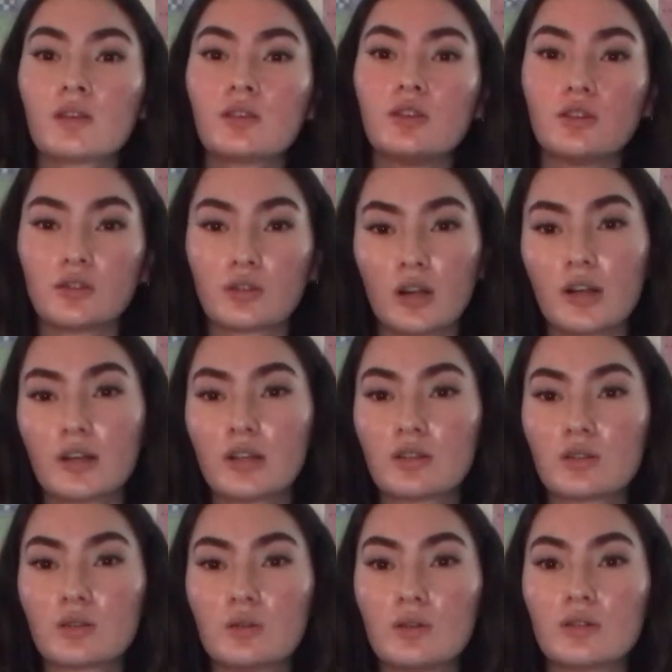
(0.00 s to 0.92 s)
Your target
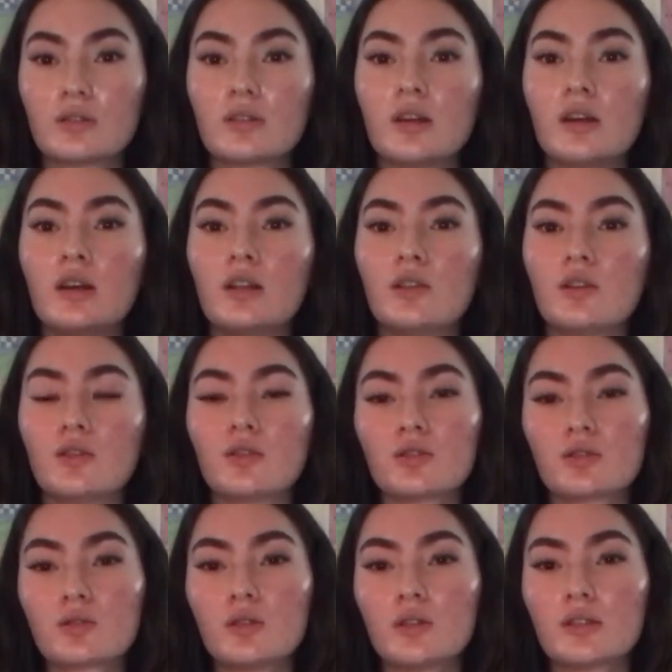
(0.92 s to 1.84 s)
schools, those are
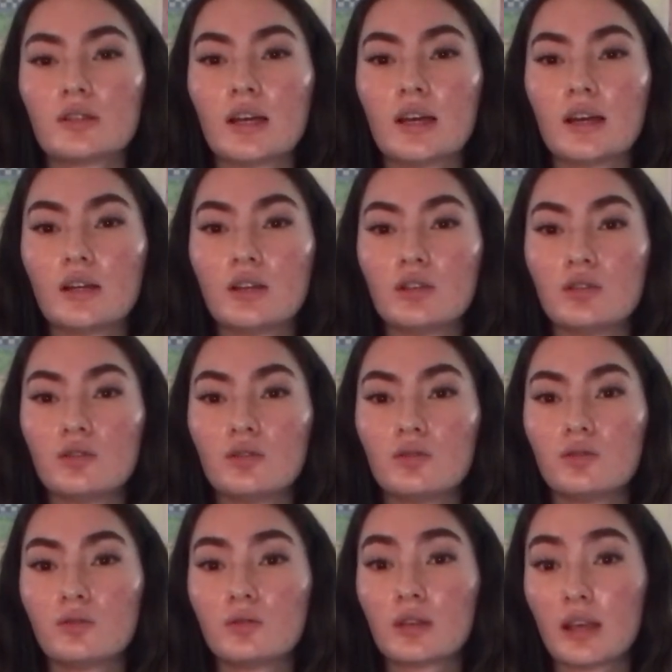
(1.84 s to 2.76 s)
schools that
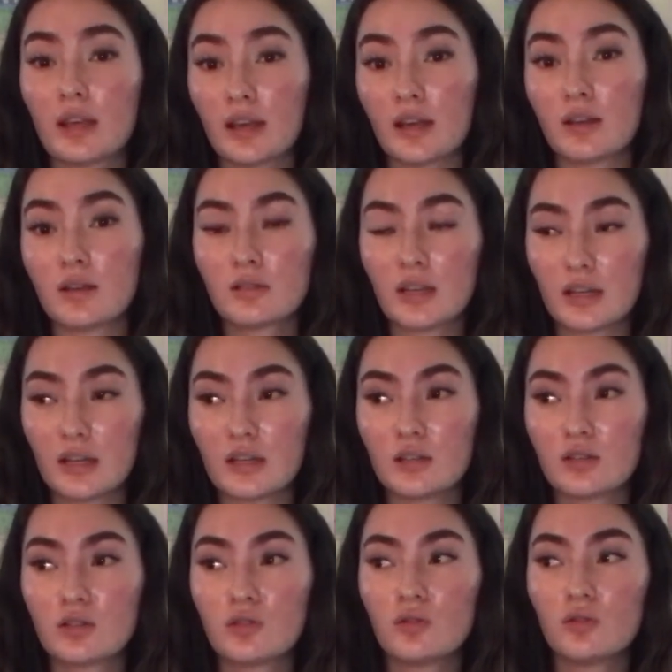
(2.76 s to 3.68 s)
you can get
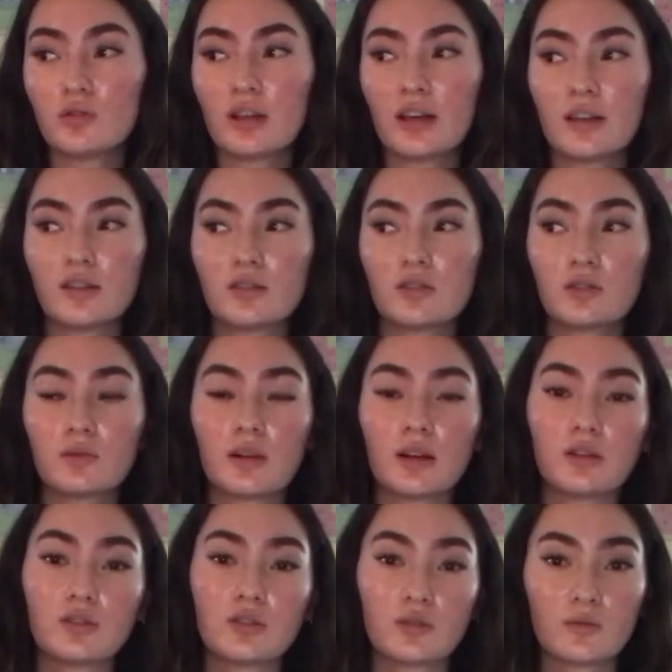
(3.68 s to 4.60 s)
into, that is
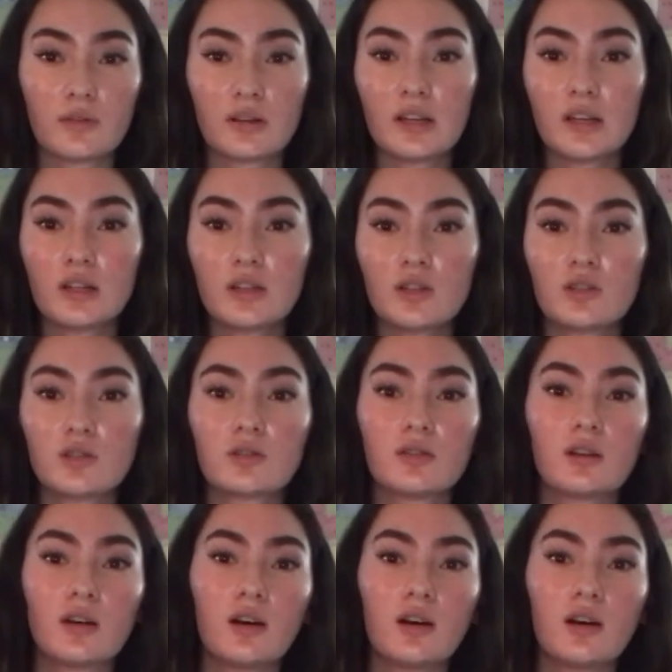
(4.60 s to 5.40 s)
around your range.